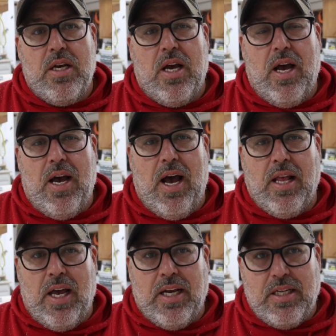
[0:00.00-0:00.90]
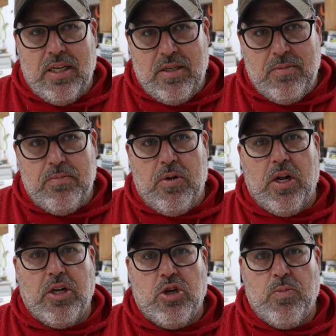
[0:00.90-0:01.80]
Uh, I like to
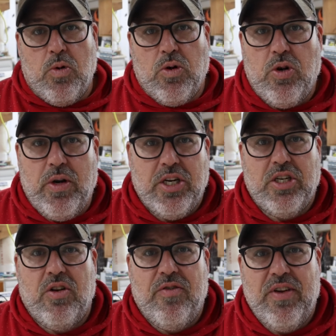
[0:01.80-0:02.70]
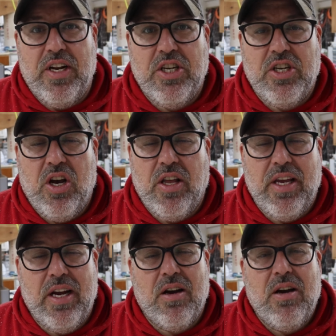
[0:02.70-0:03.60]
put a tr more traditional finish on
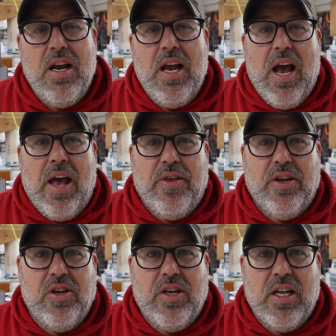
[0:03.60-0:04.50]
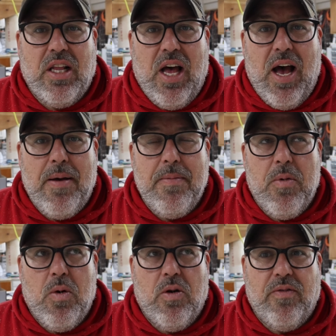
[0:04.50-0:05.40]
there. I think you get a lot
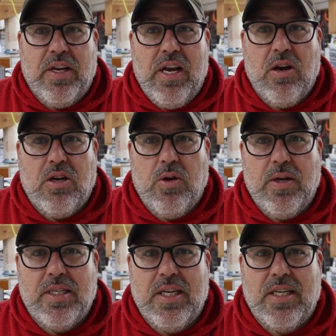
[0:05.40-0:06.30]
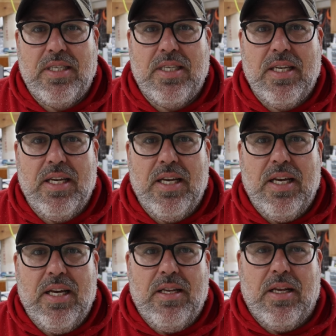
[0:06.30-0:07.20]
more of the characteristics
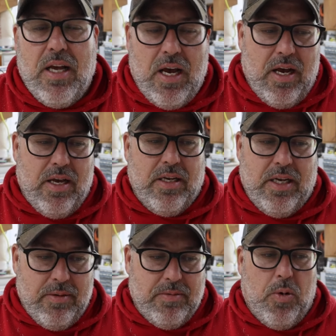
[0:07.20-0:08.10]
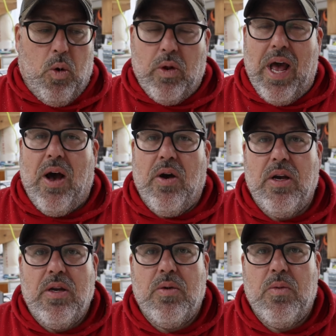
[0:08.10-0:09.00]
uh, get pulled out
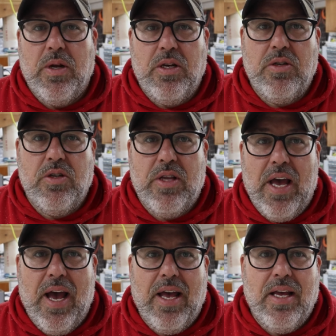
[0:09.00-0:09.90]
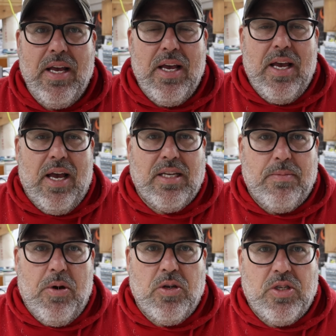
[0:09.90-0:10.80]
when you do that as
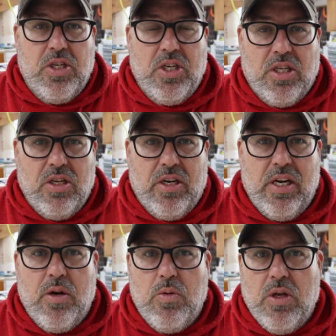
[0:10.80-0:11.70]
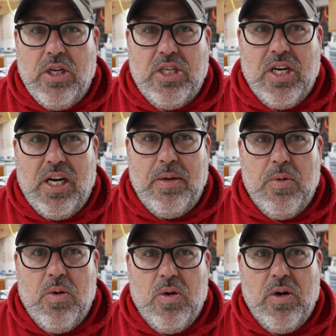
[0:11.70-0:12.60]
opposed to just looking at a really shiny
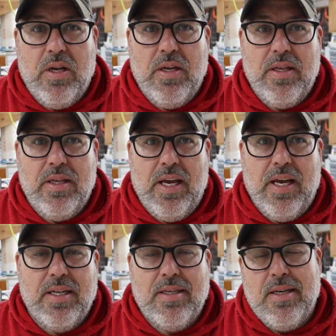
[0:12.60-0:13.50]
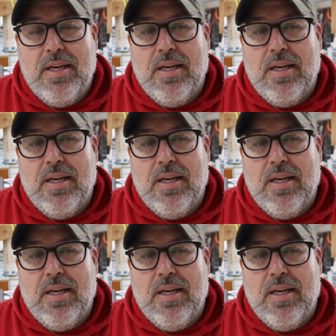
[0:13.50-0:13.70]
board that